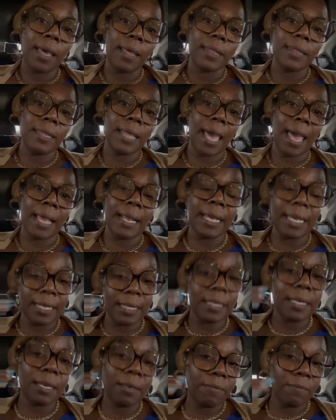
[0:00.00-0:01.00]
that
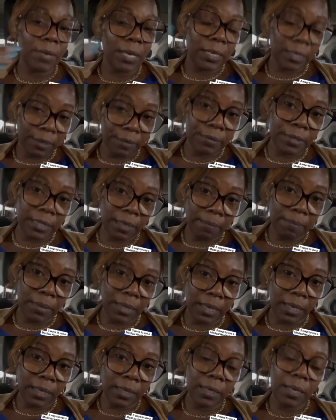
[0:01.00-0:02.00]
in the event of
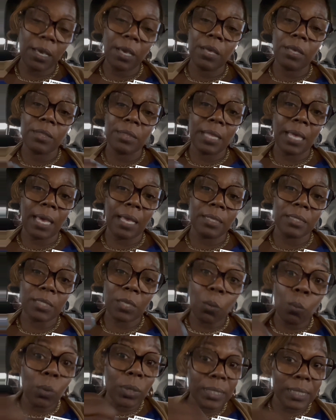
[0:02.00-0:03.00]
something, that
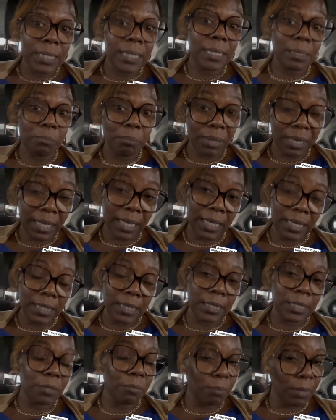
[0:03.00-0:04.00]
someone is in
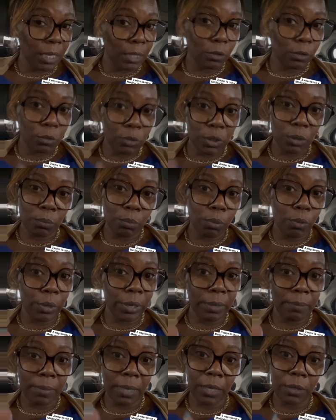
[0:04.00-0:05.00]
place to make those
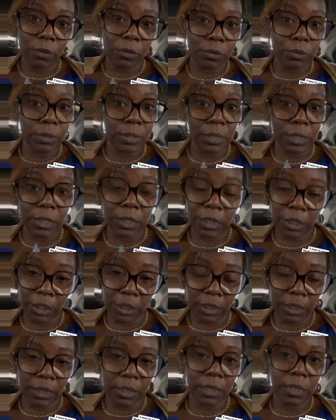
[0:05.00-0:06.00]
important medical
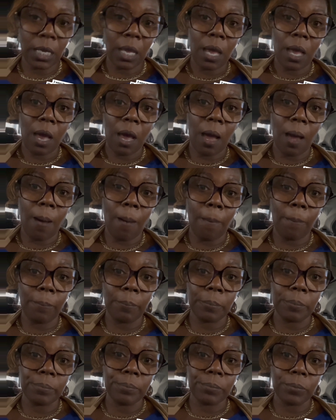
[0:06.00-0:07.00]
decisions
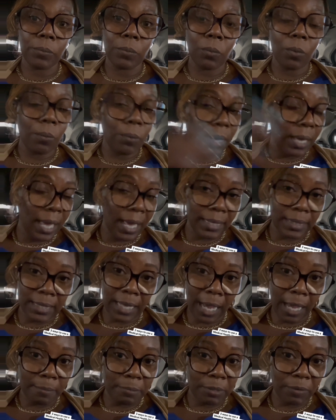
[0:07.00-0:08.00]
at
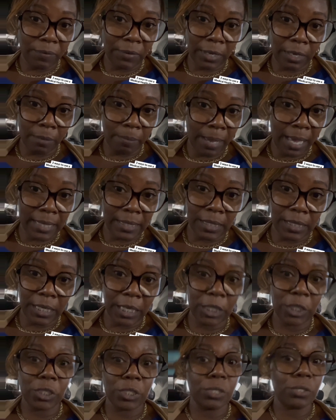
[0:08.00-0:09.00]
times of
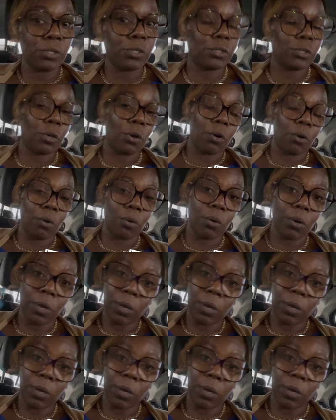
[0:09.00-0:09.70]
incapacitation. So